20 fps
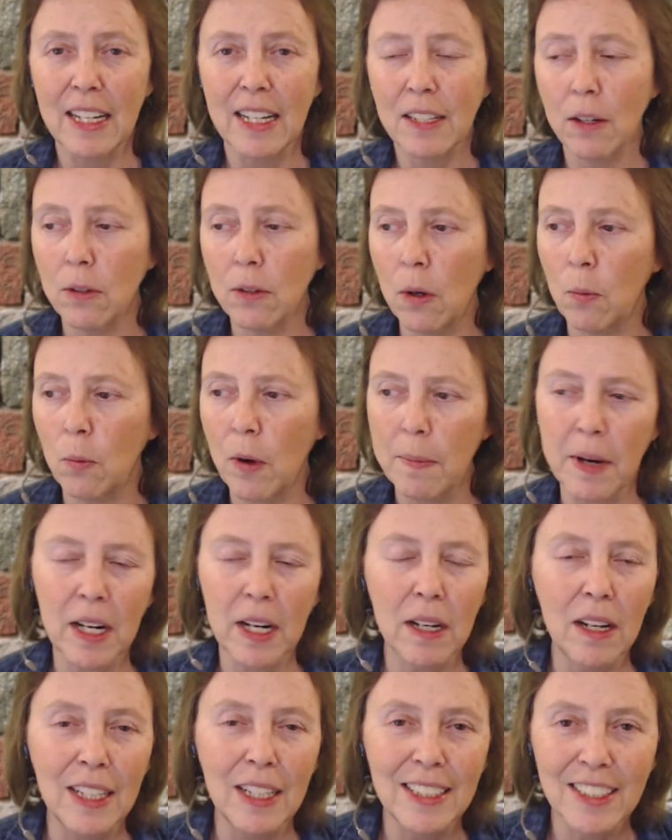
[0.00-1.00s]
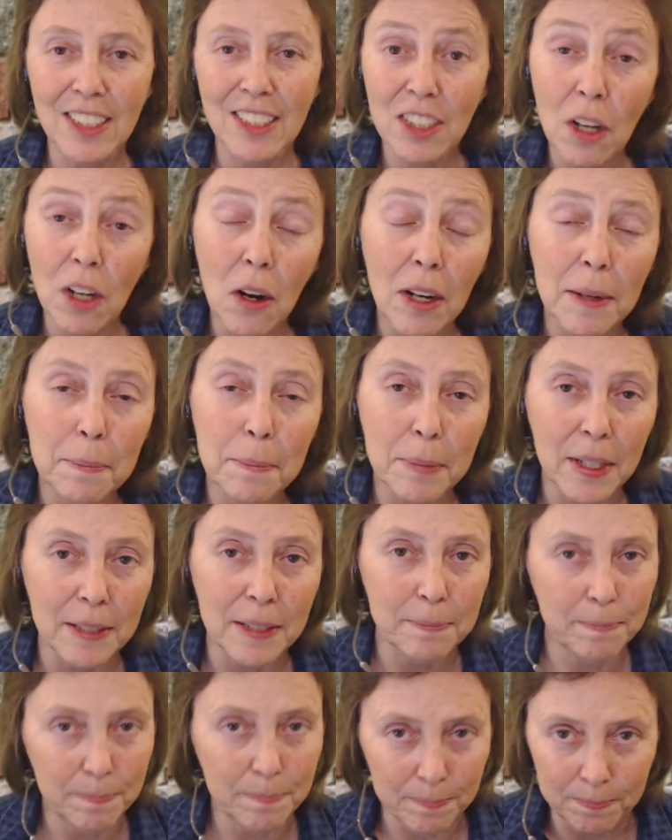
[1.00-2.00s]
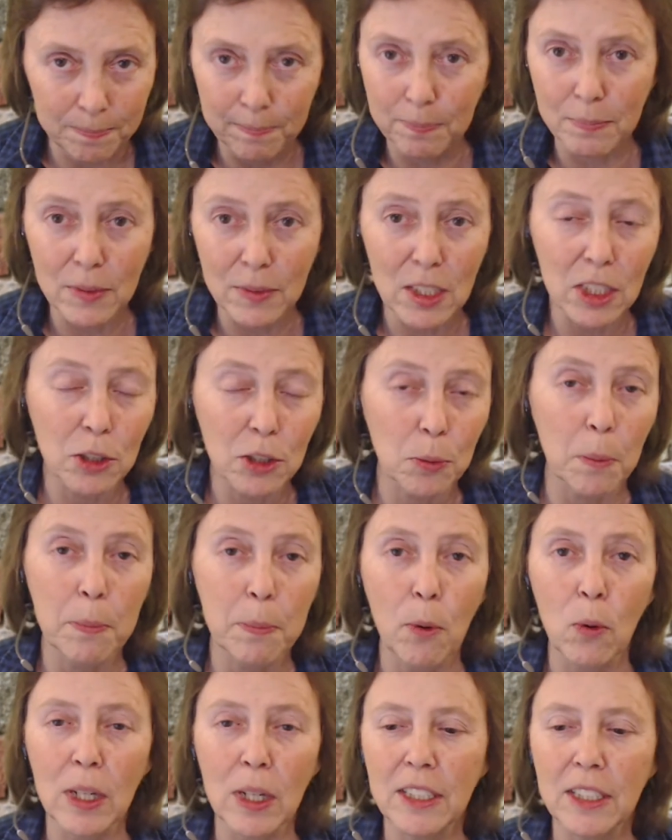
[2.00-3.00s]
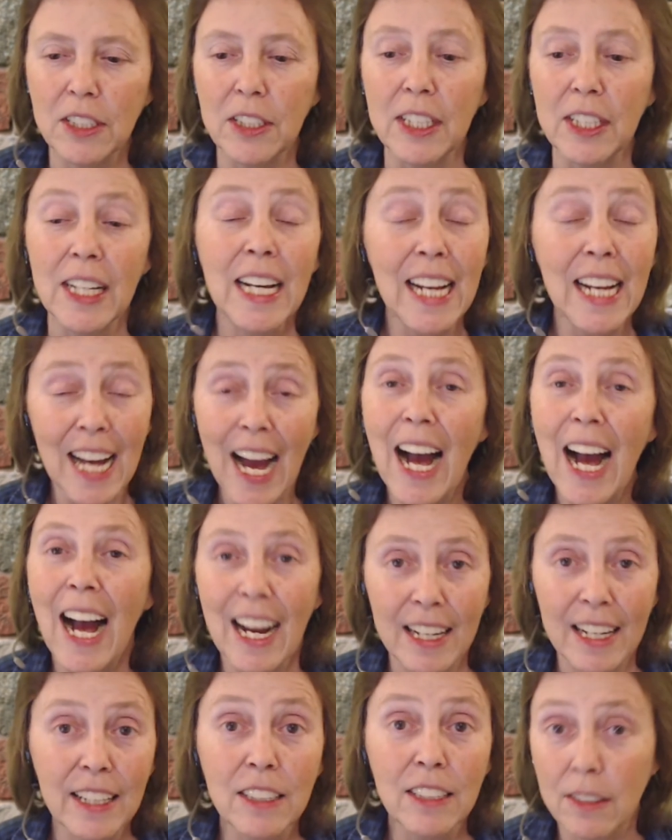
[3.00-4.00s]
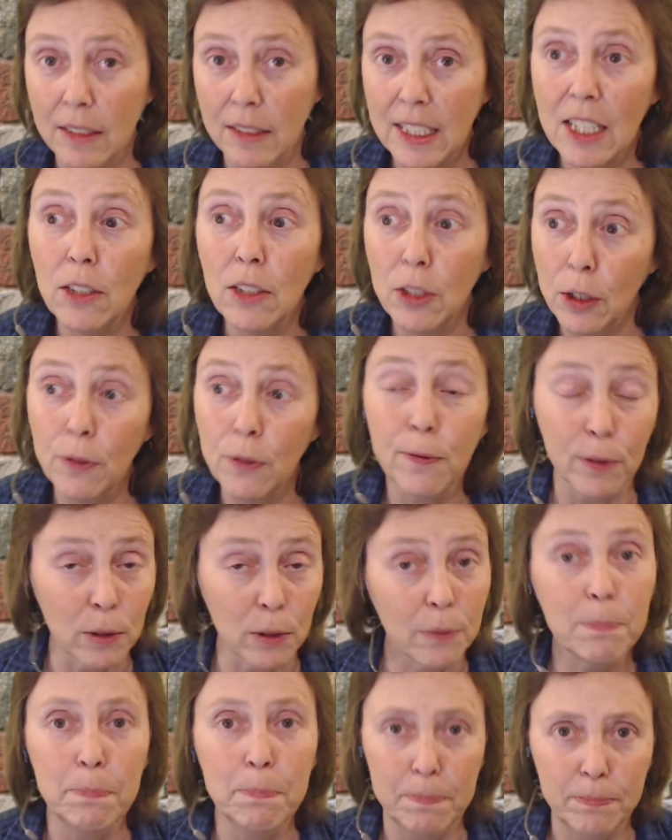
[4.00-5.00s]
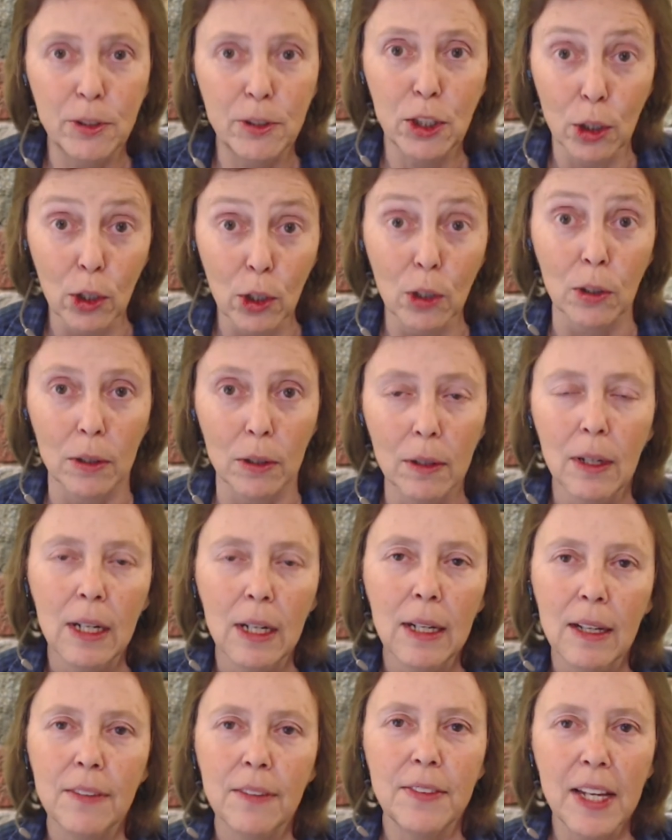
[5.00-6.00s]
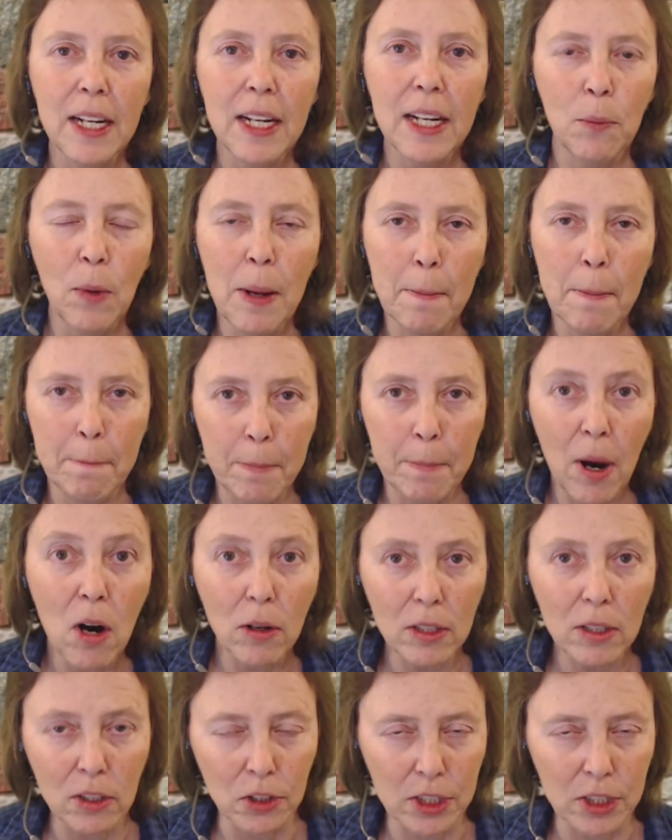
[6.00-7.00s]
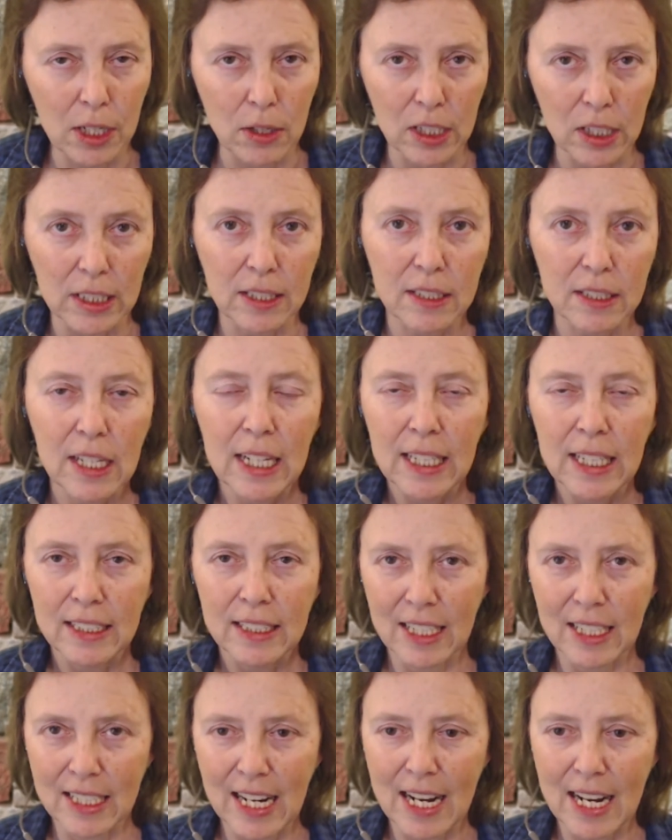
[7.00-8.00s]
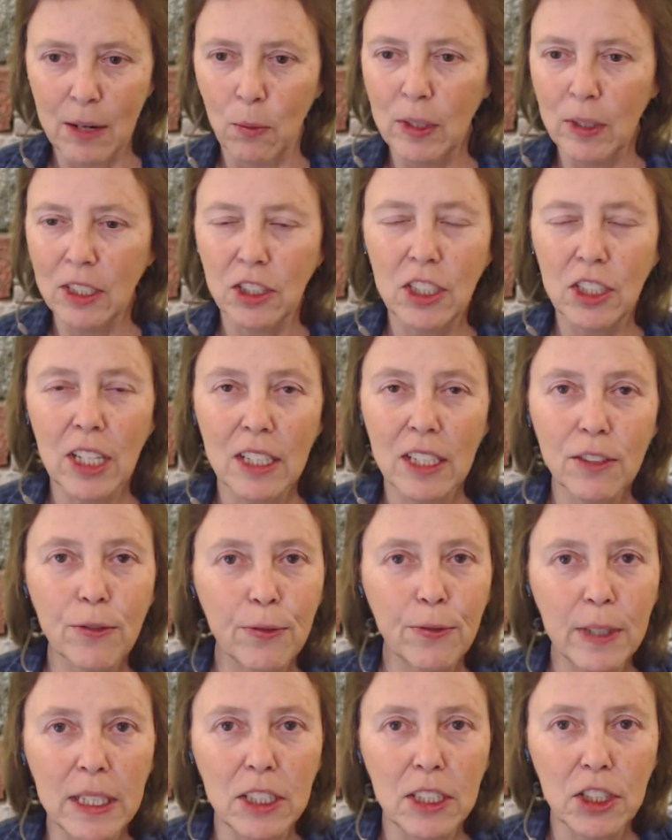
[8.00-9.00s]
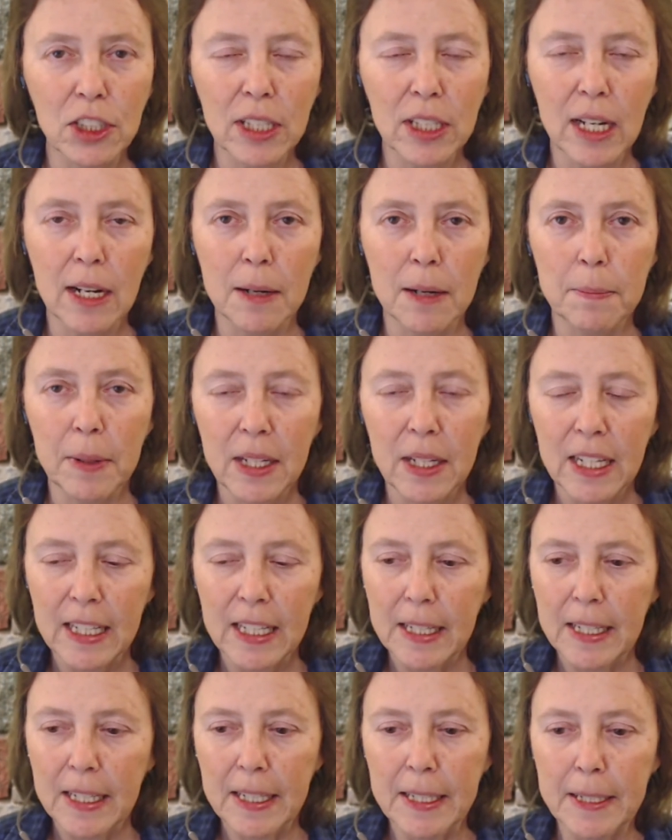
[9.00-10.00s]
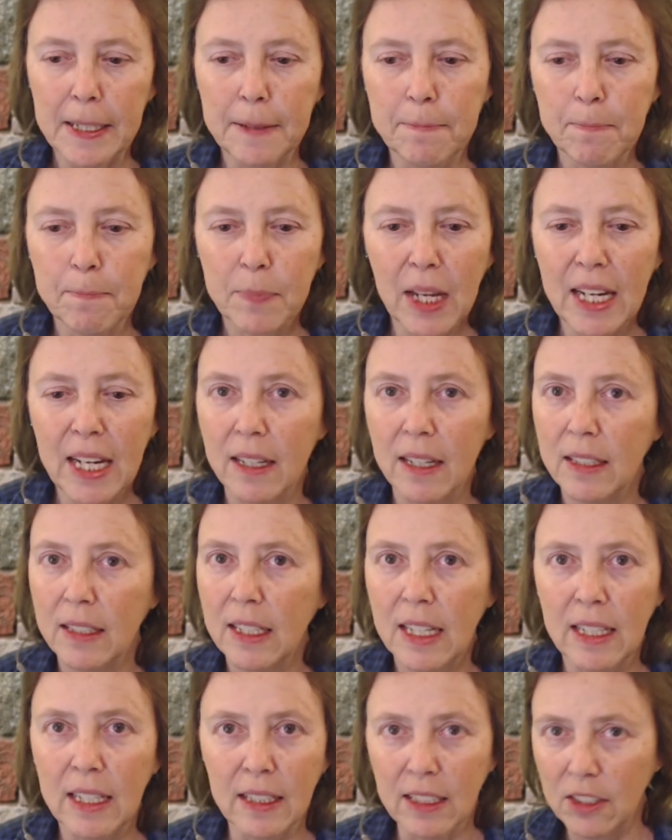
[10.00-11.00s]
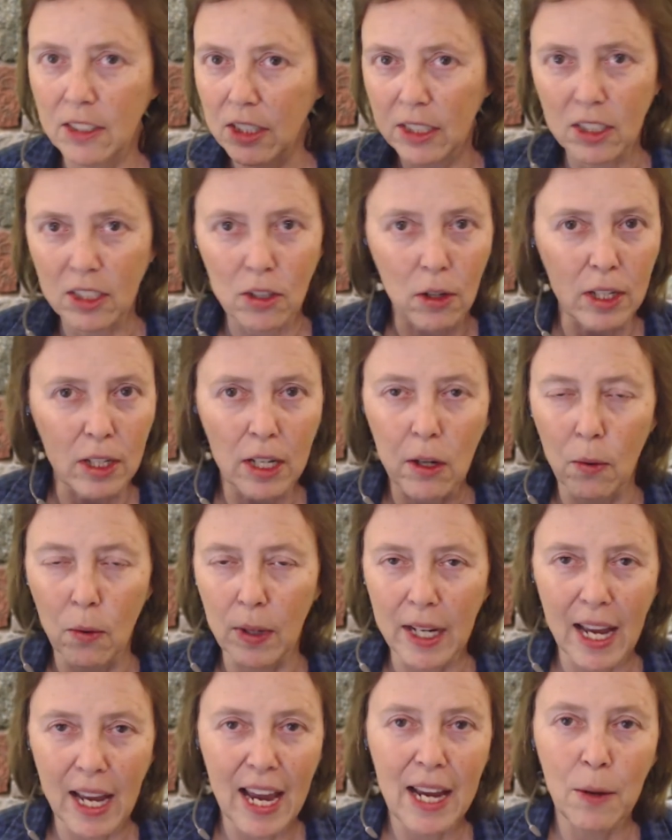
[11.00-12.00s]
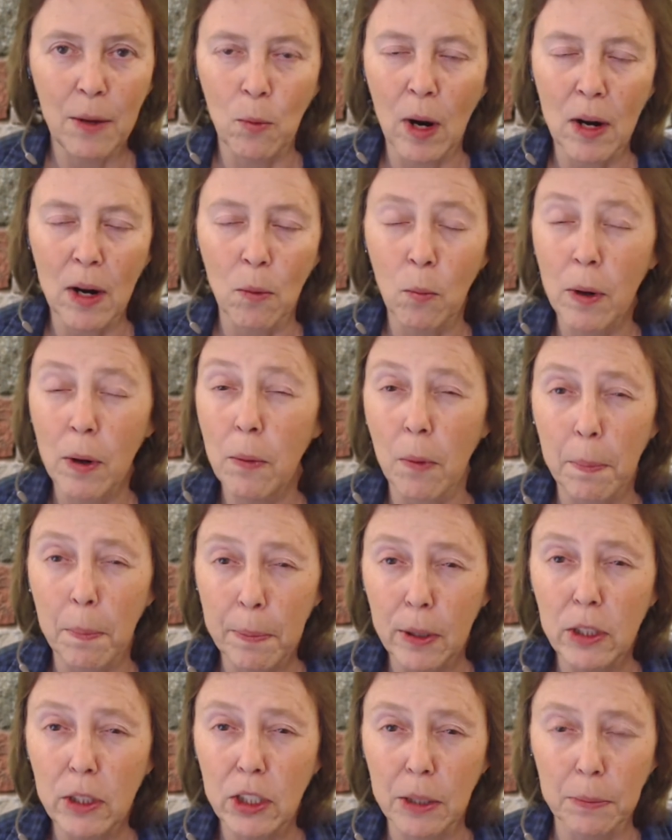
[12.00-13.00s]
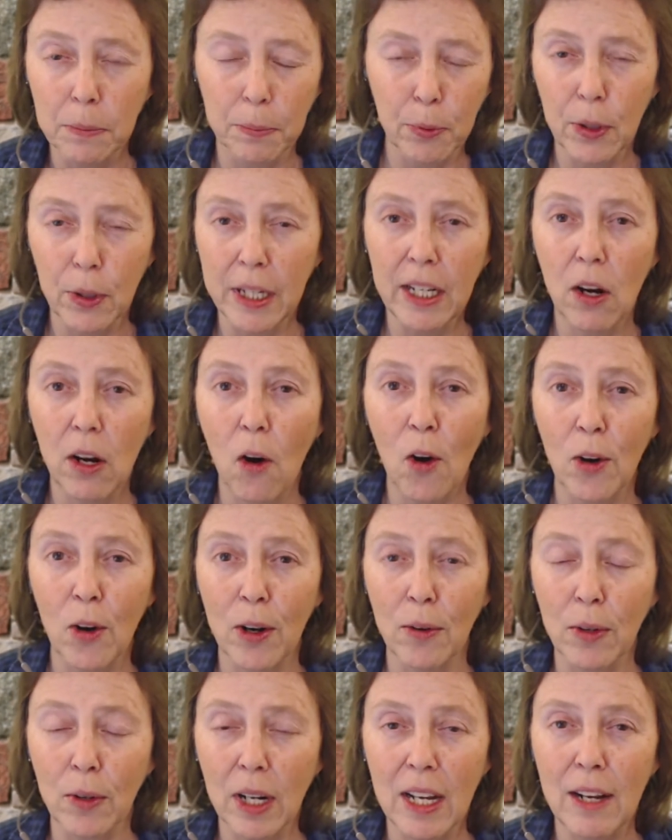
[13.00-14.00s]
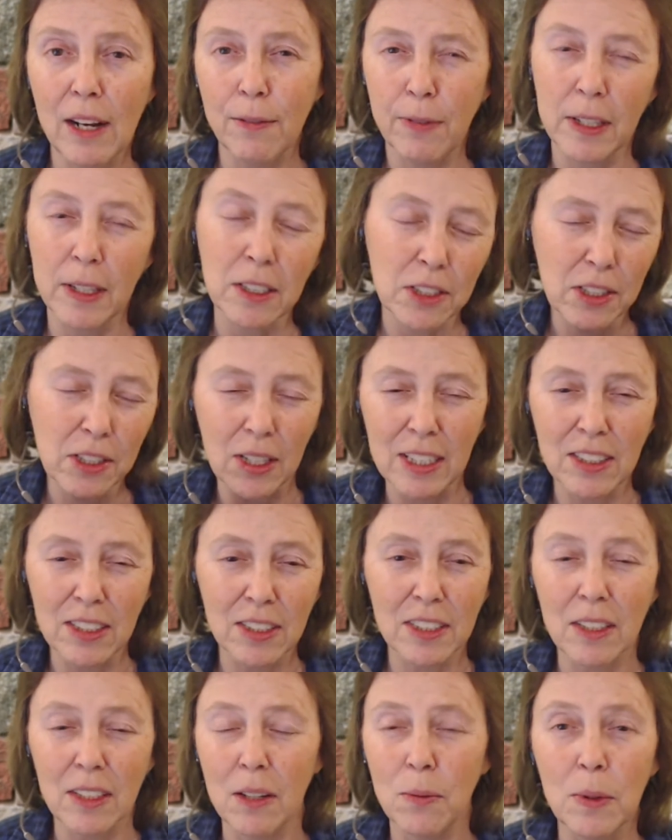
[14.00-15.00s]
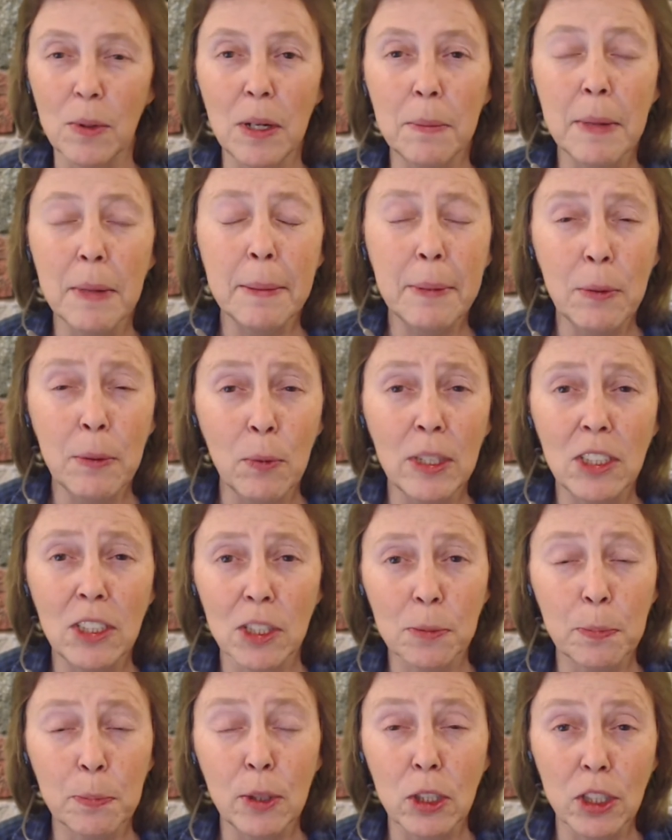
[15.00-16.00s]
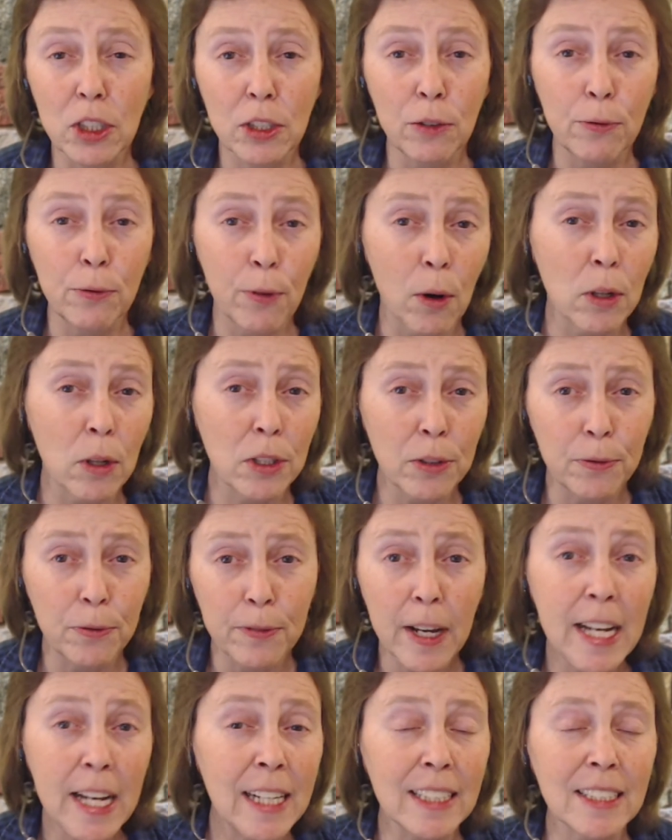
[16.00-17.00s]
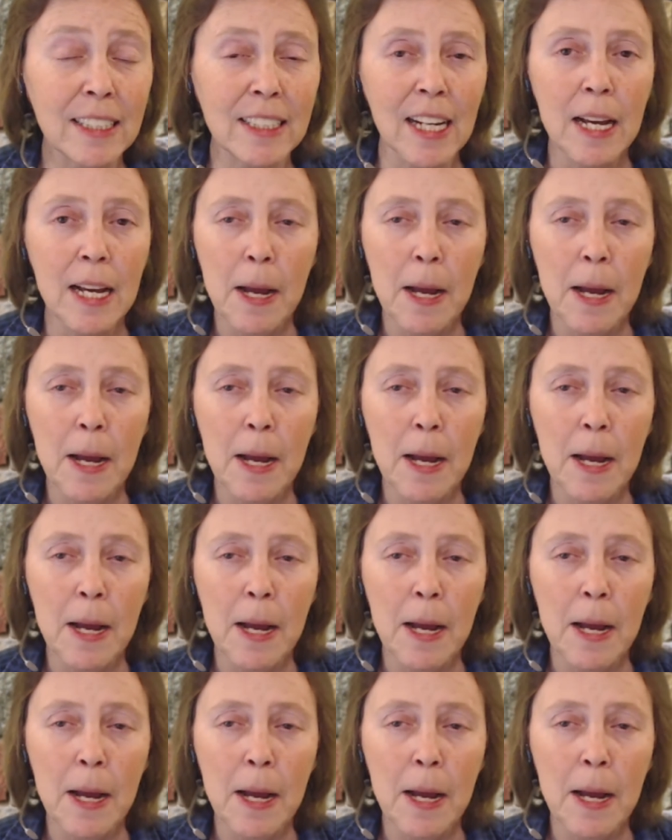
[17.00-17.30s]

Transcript: I don't know where my client saw it, but just reporting to you, I can tell you for sure that it went bonkers on us today. We just finished up and it just started going haywire. We were pushing pretty hard on Cloudflare, so I just thought, well, maybe we just pushed too far too fast.